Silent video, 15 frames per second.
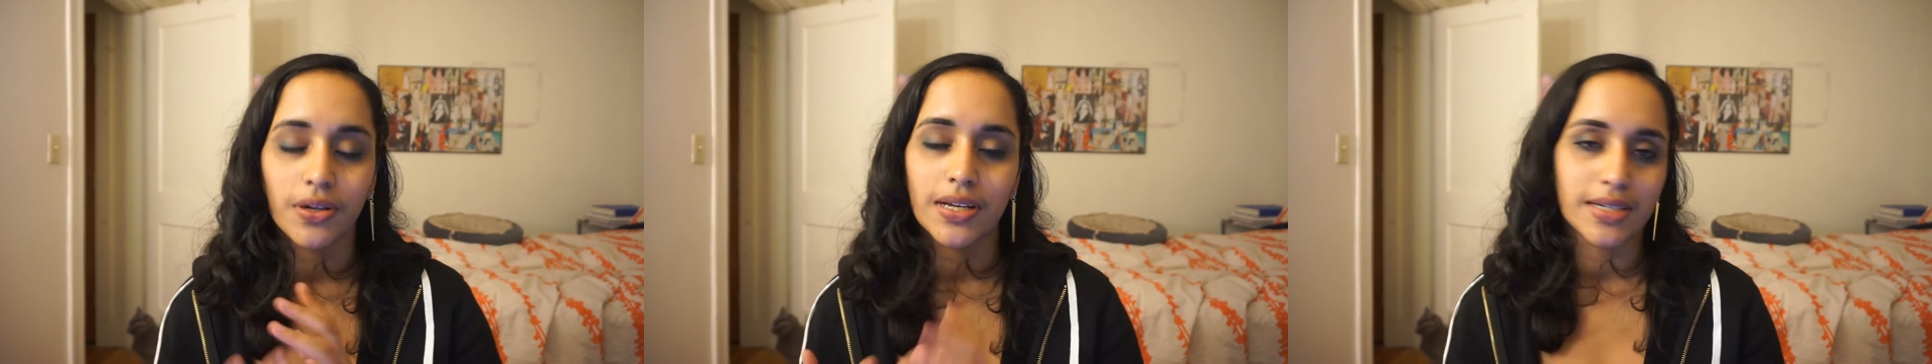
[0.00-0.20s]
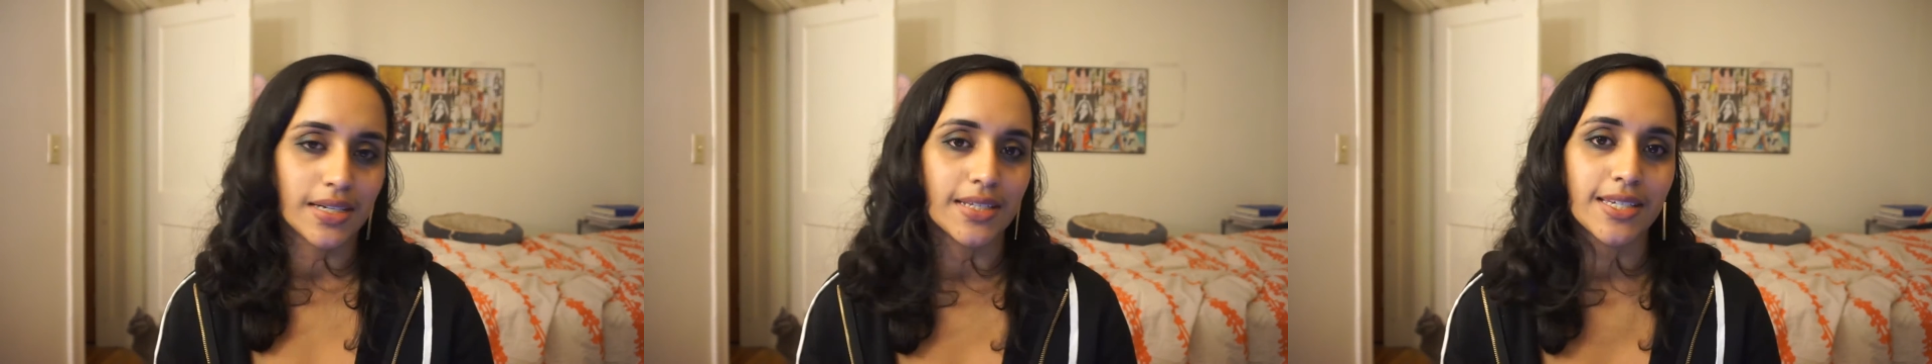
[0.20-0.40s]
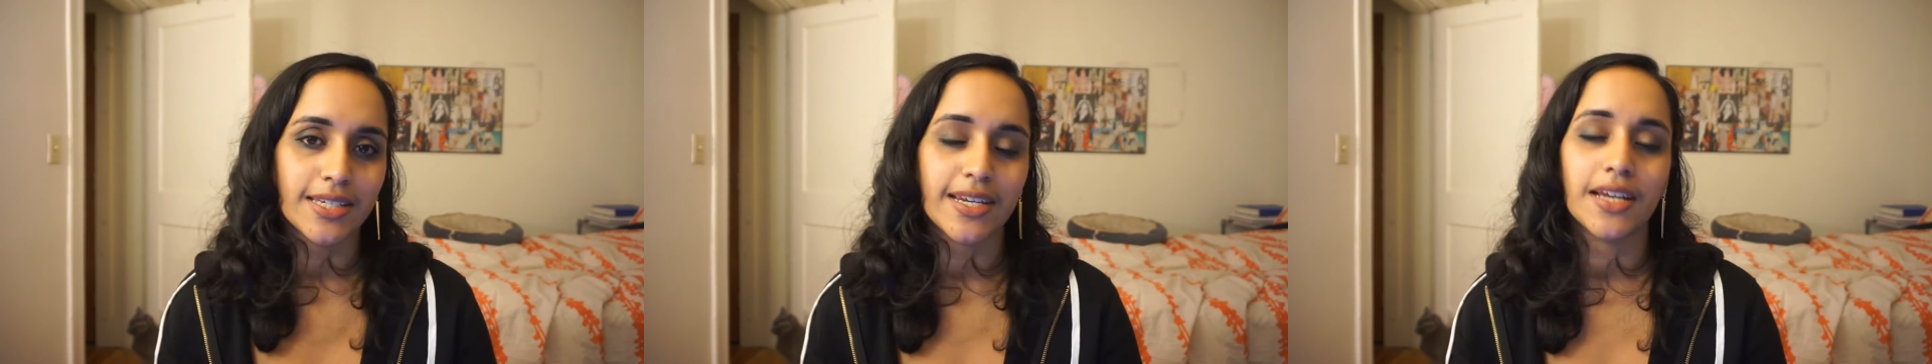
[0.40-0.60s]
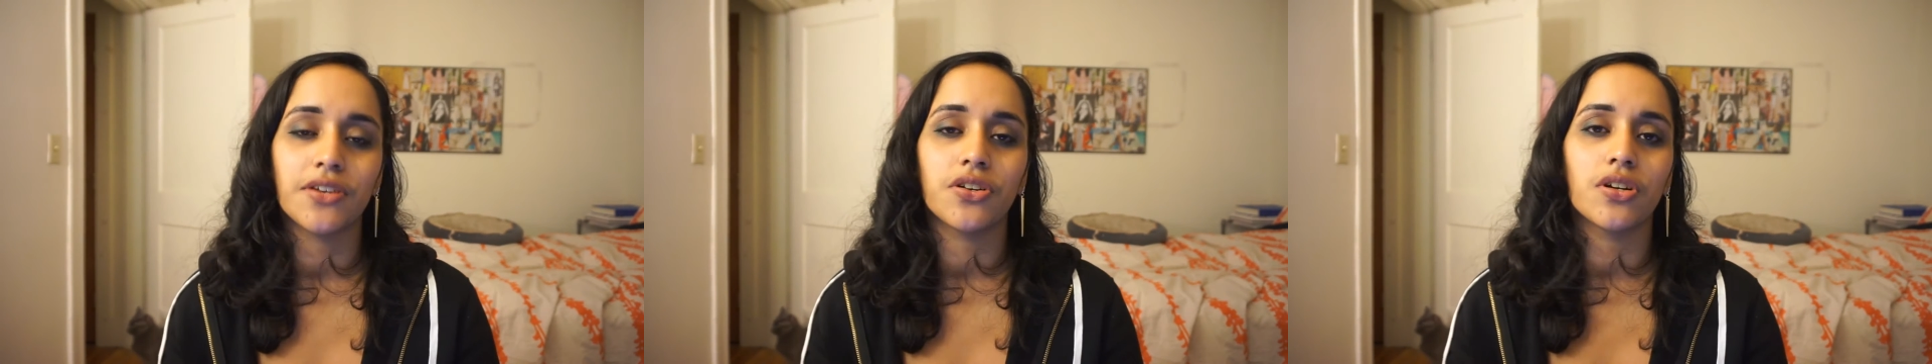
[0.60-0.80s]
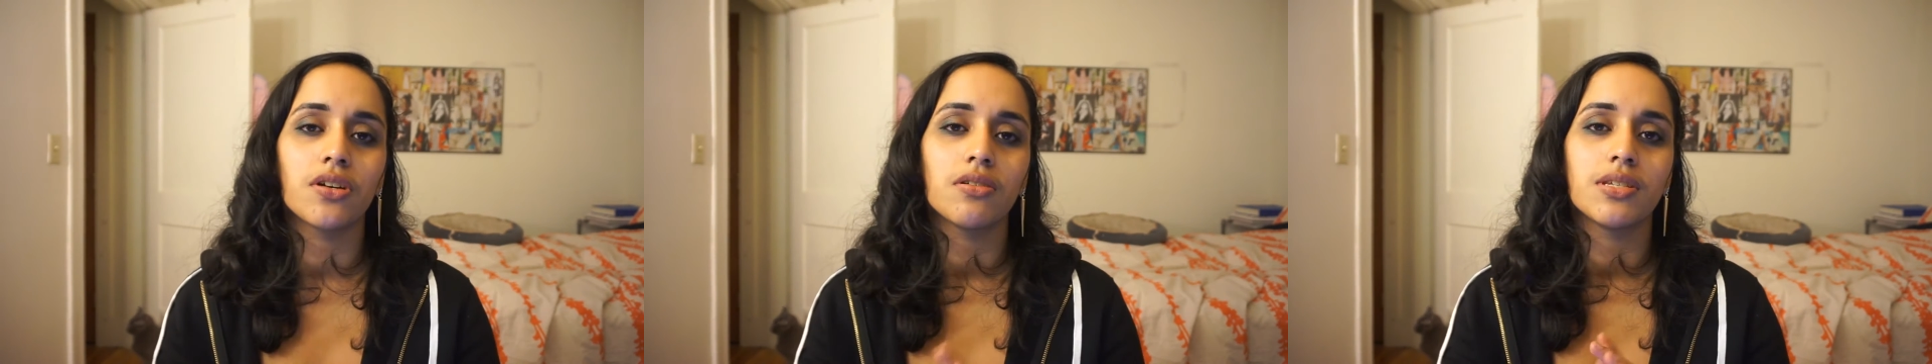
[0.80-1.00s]
Indian
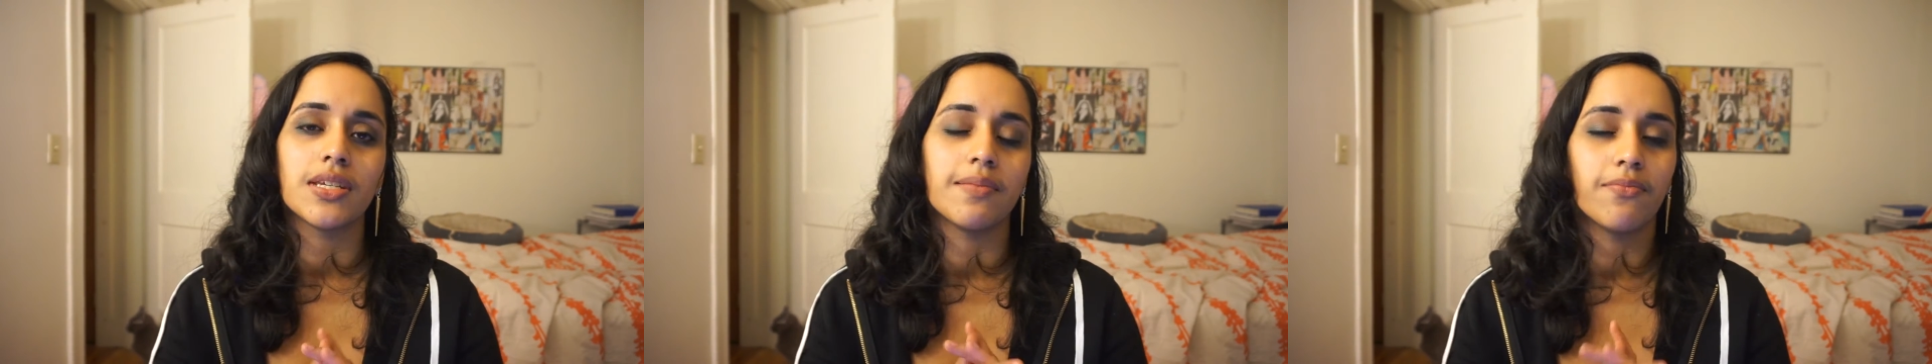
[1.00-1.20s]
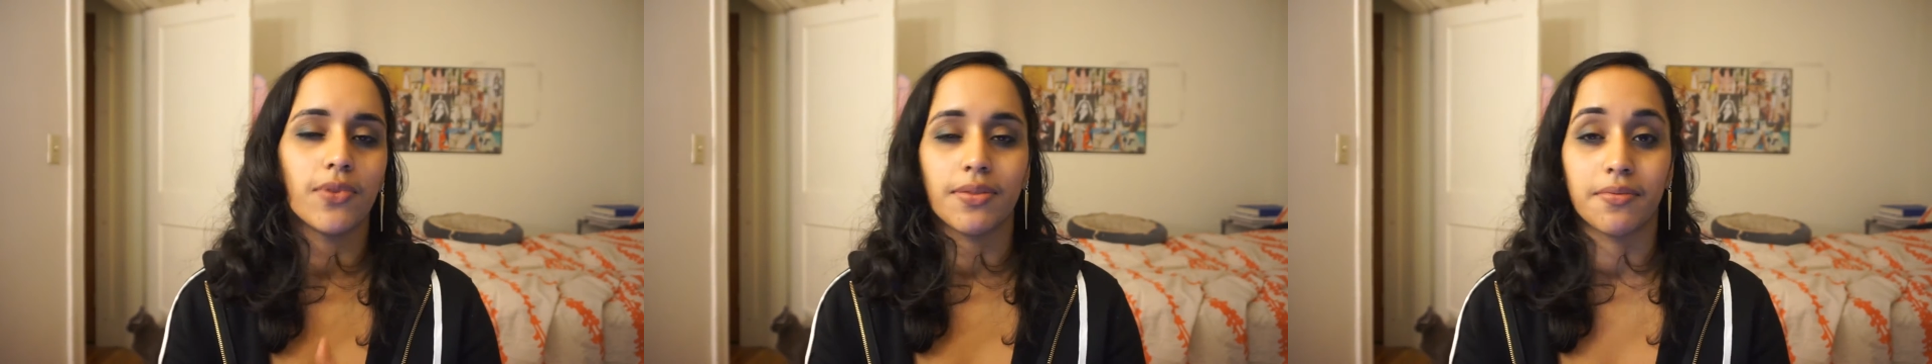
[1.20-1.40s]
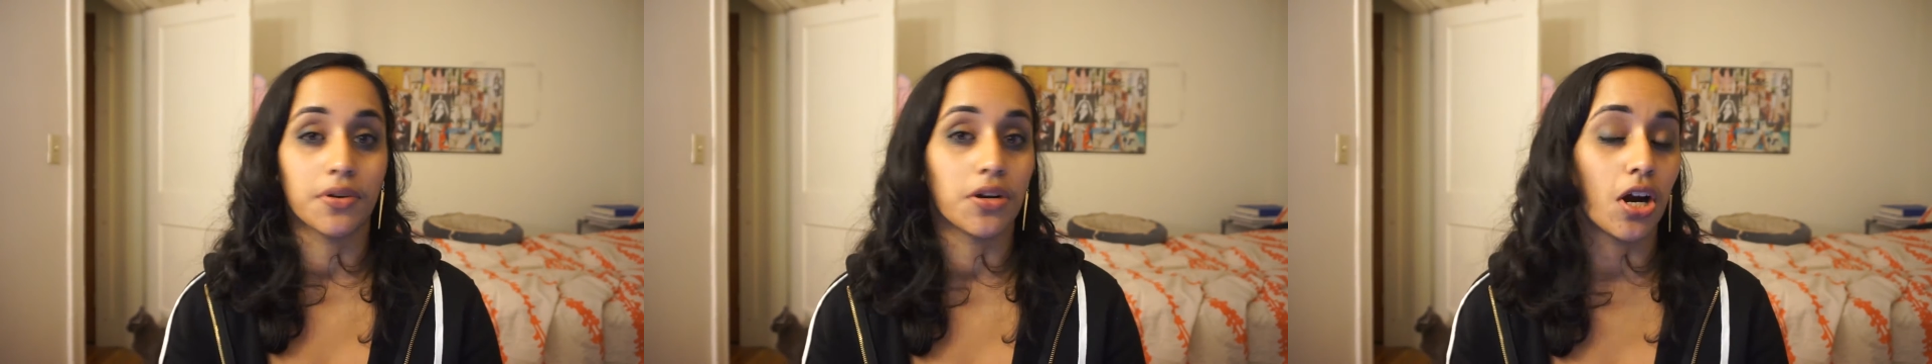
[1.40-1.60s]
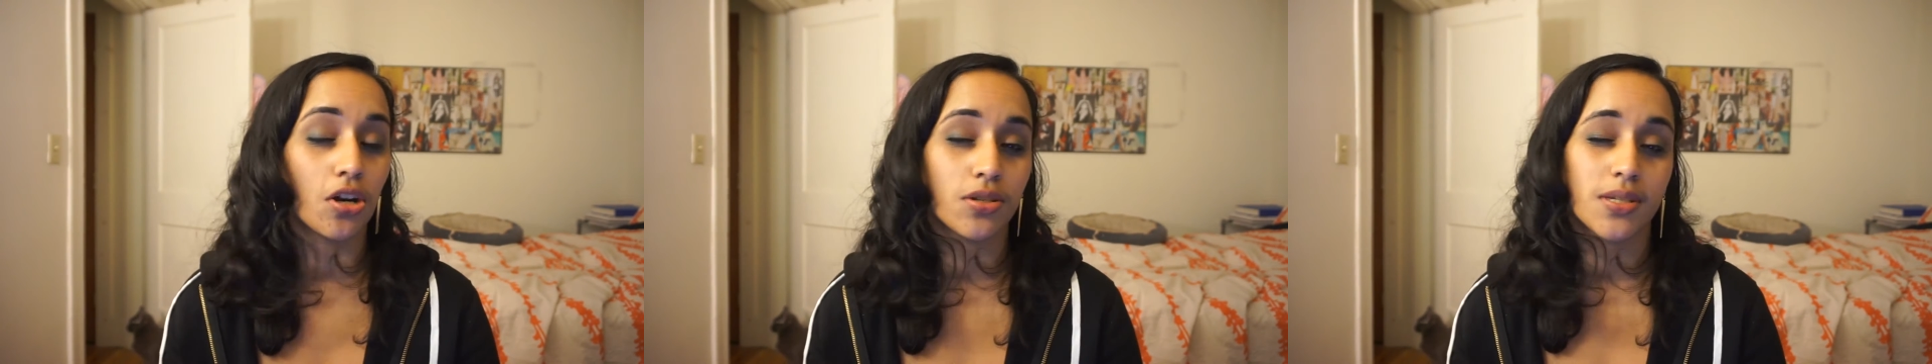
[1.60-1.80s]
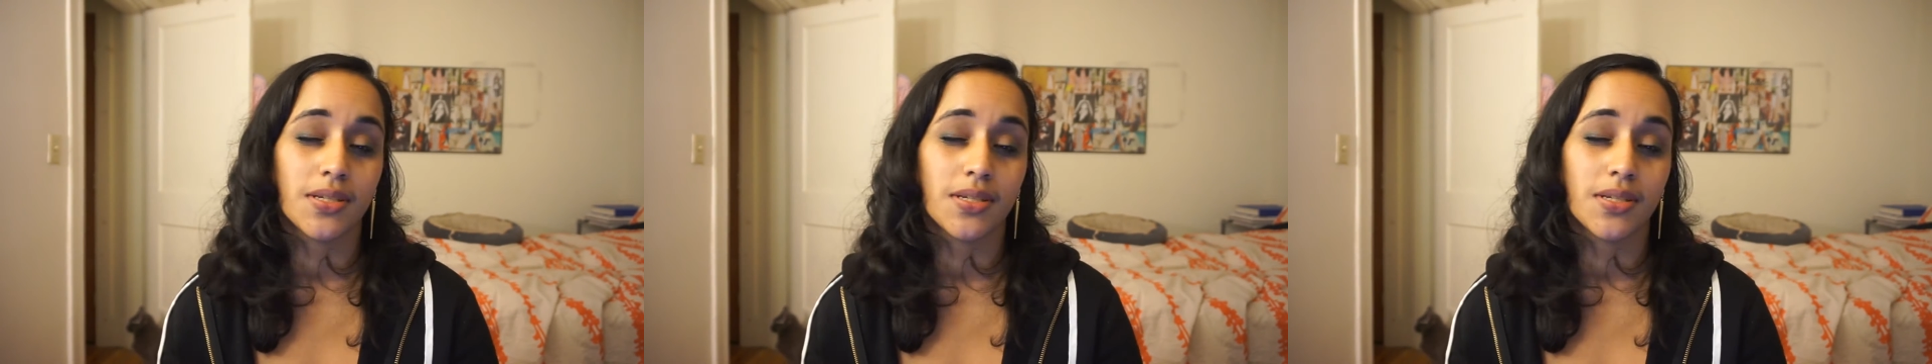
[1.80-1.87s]
standards and with regards